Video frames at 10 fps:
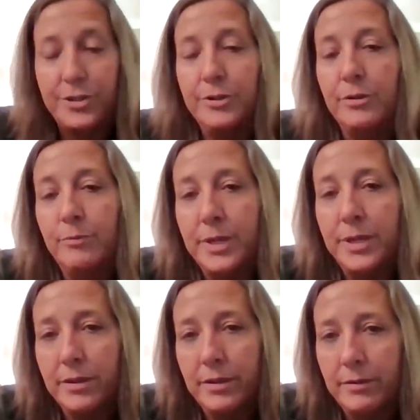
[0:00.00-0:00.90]
tube
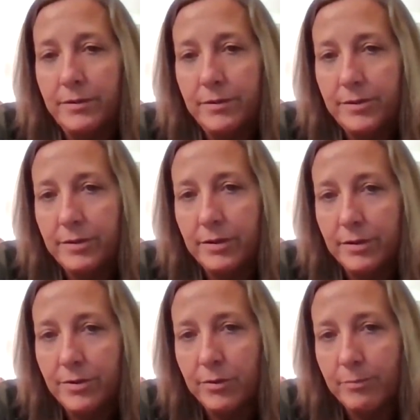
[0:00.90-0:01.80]
and to
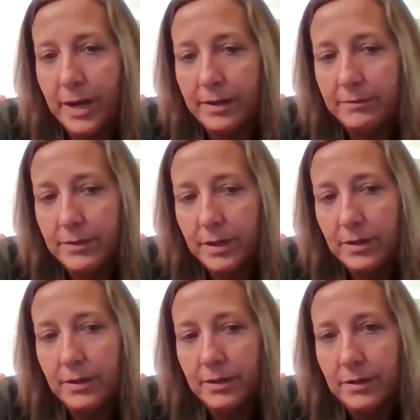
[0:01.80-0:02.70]
through my
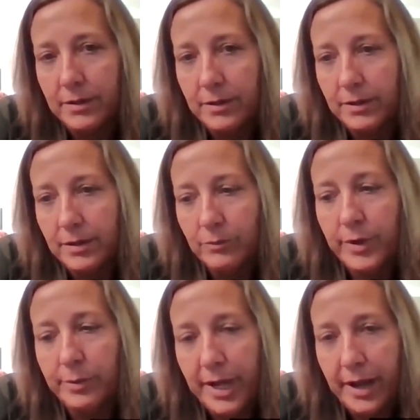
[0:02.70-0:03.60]

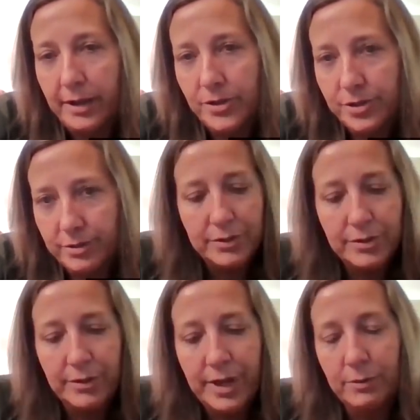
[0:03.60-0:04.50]
rib cage.
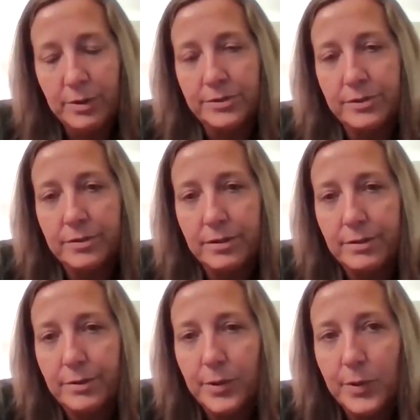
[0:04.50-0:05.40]
So that was
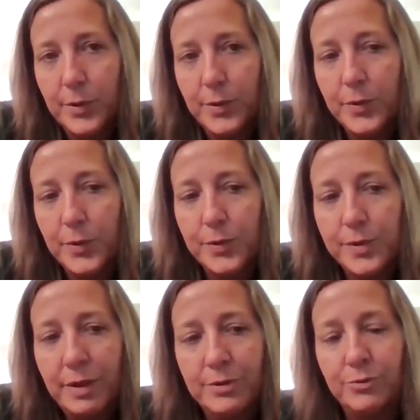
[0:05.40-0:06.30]

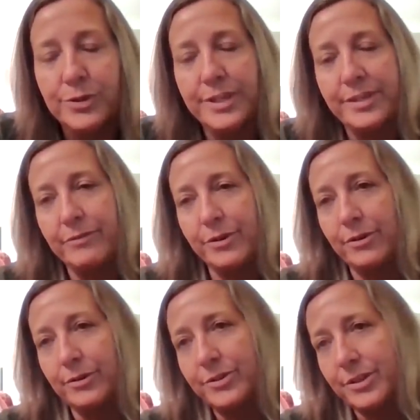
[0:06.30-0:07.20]
that was really
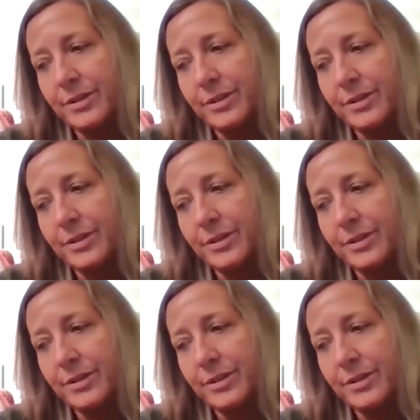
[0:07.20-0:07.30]
difficult.